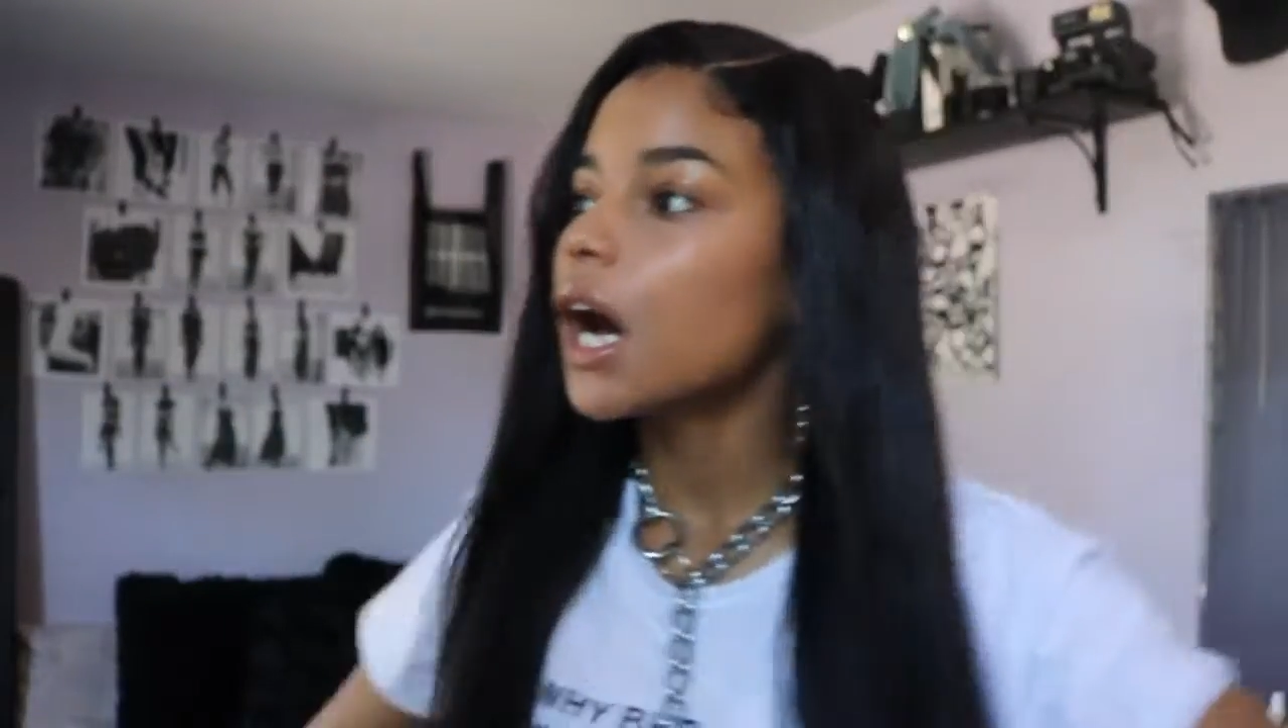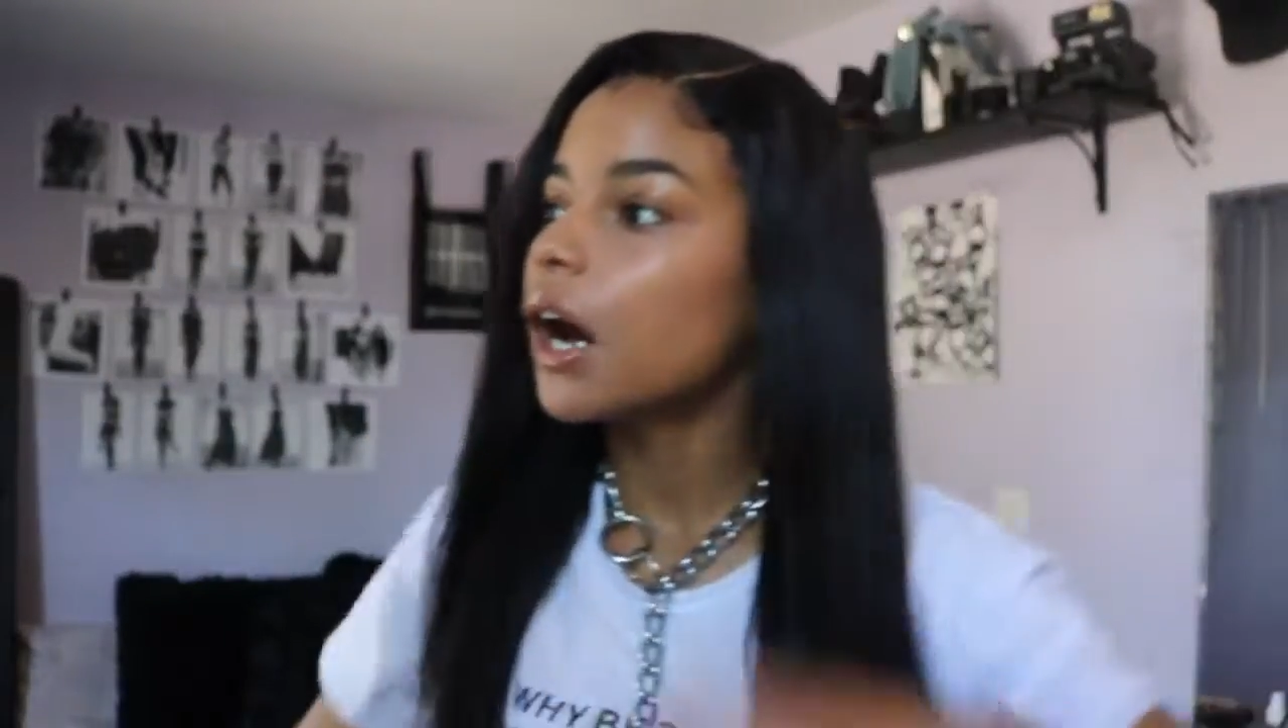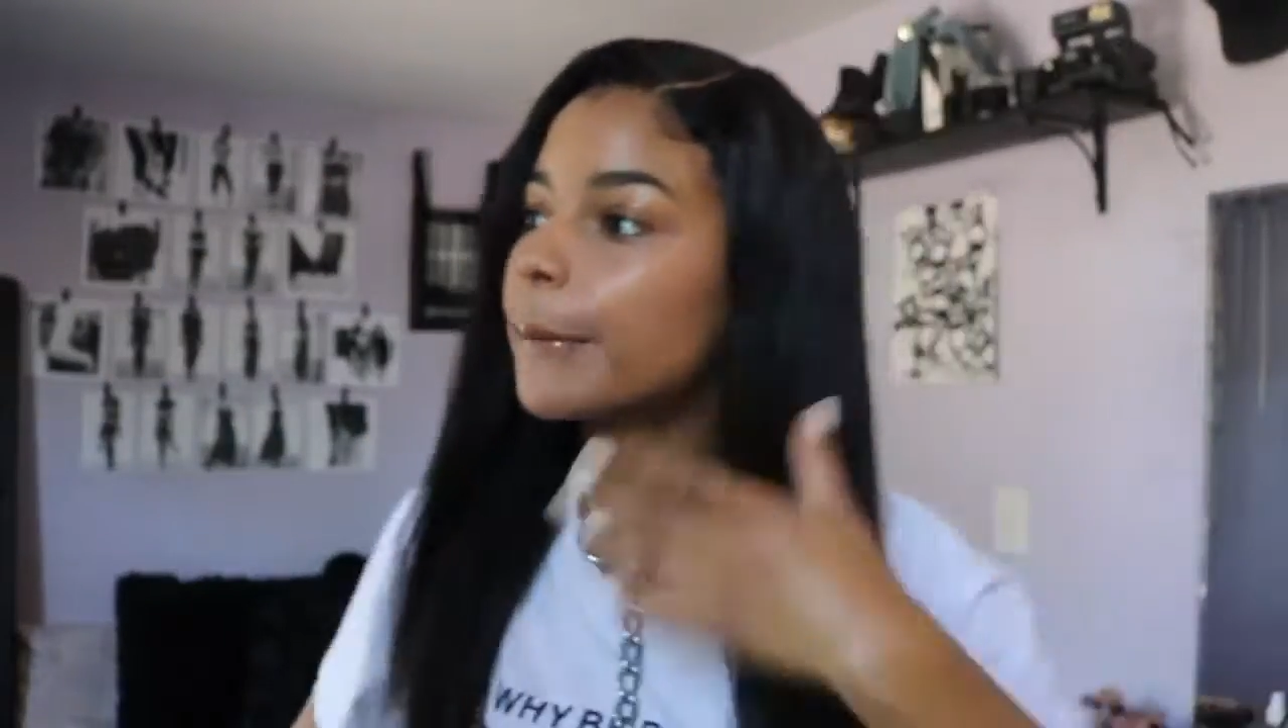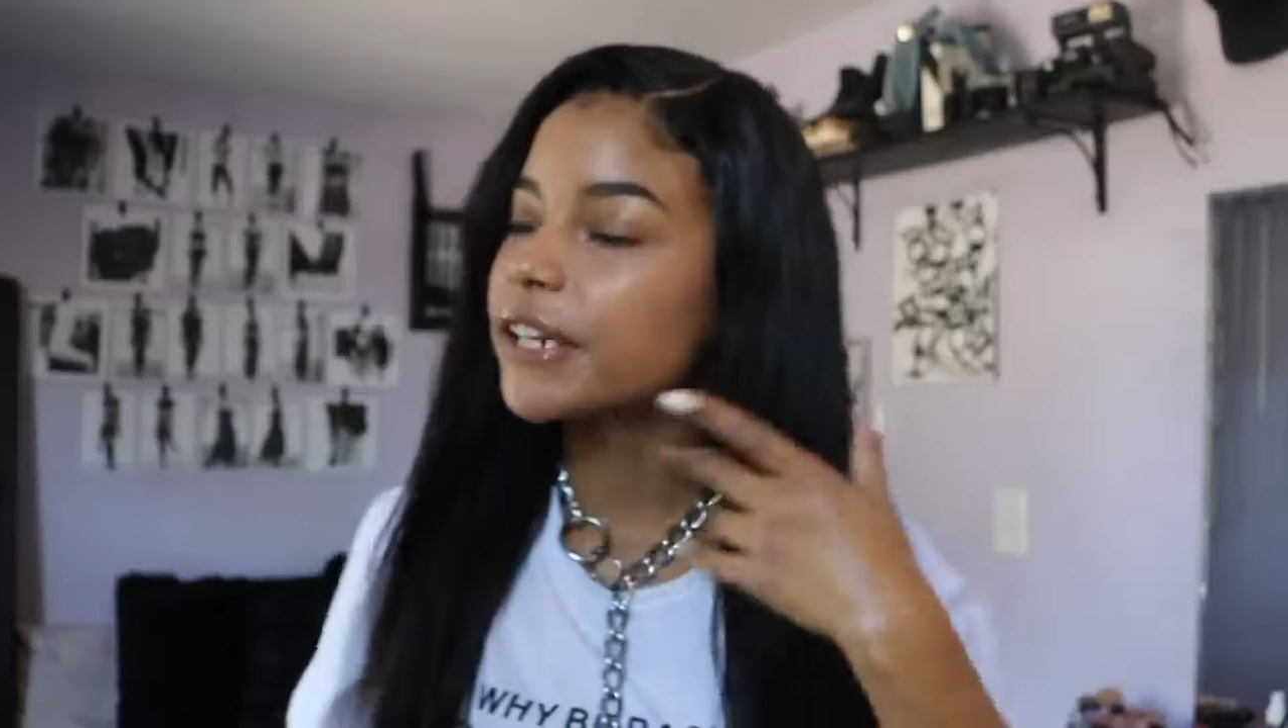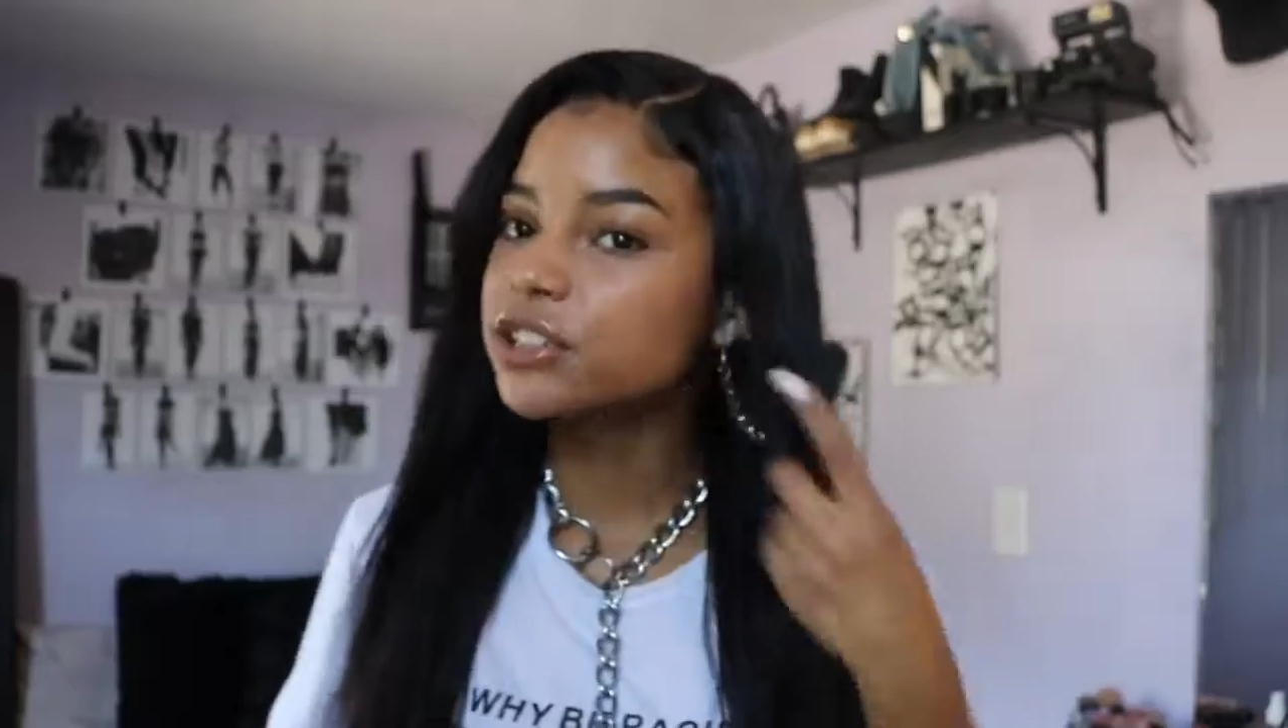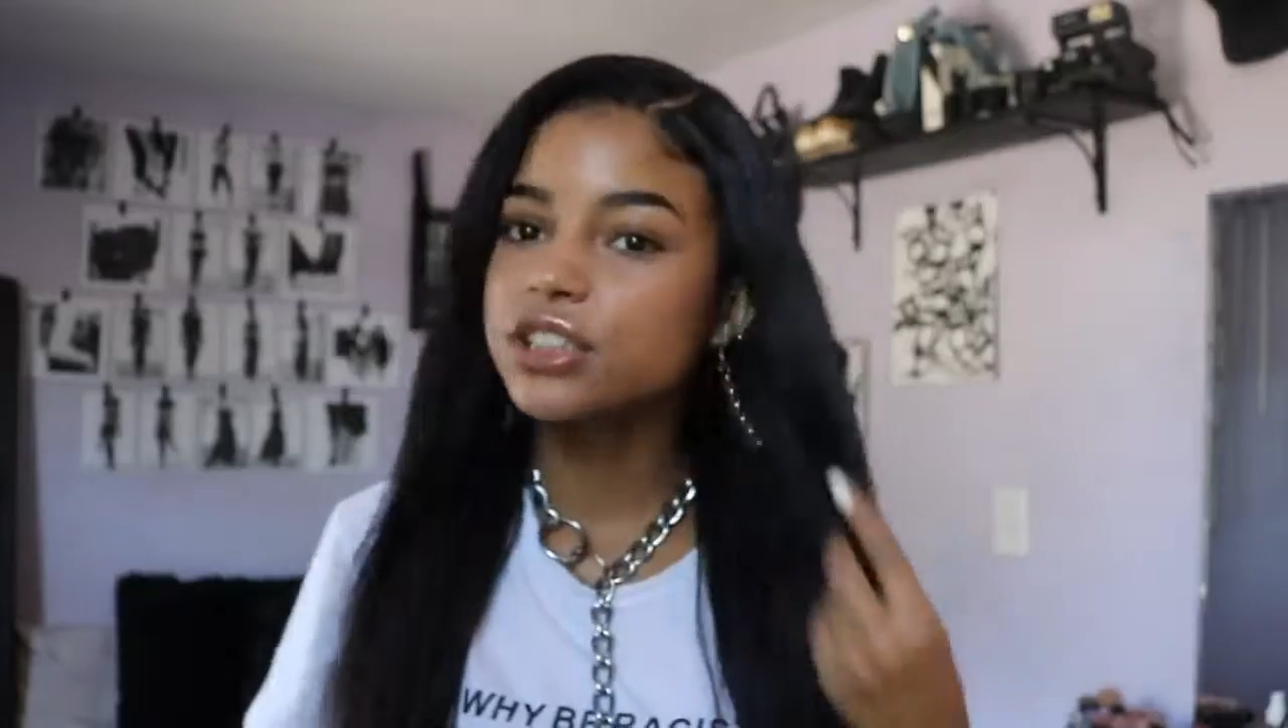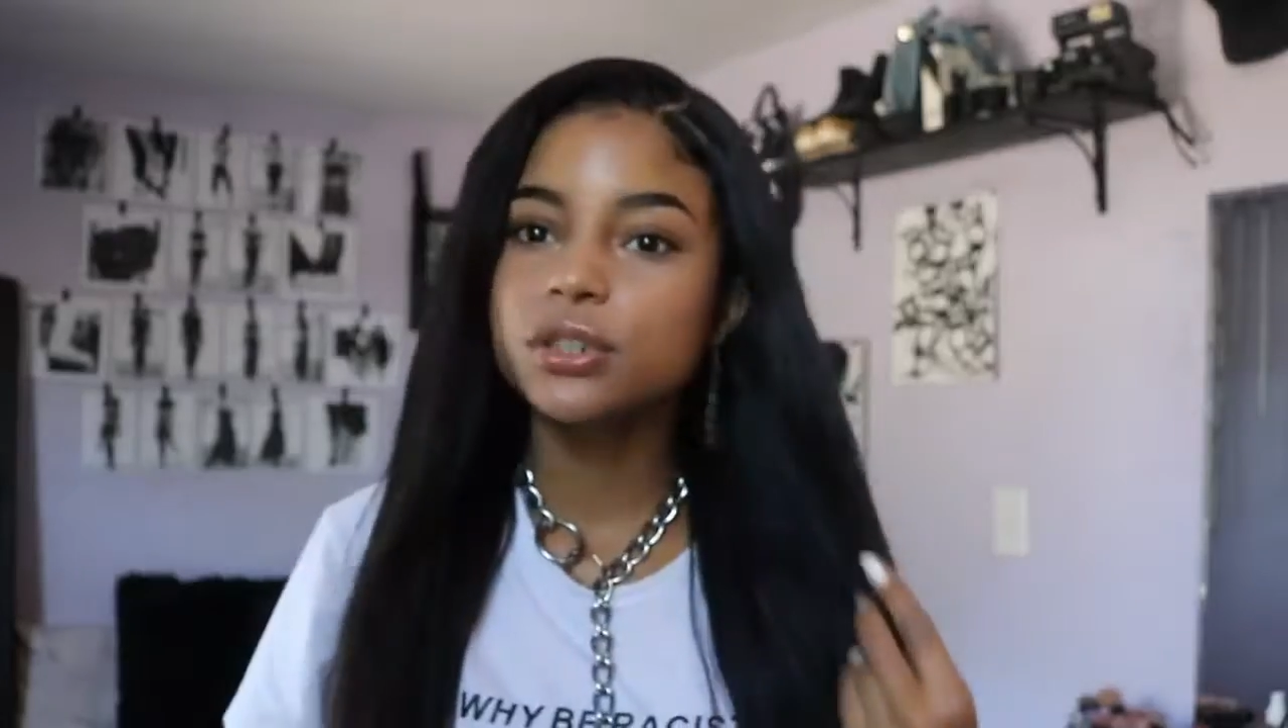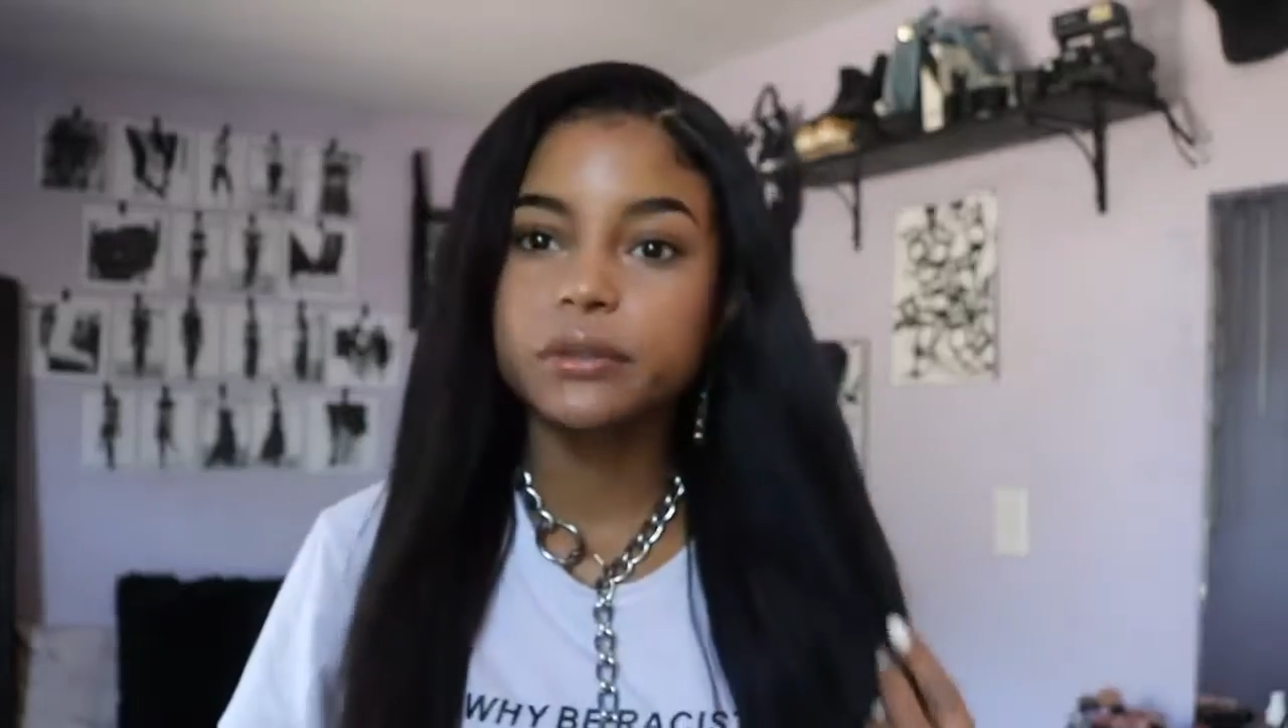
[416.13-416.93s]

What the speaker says: I usually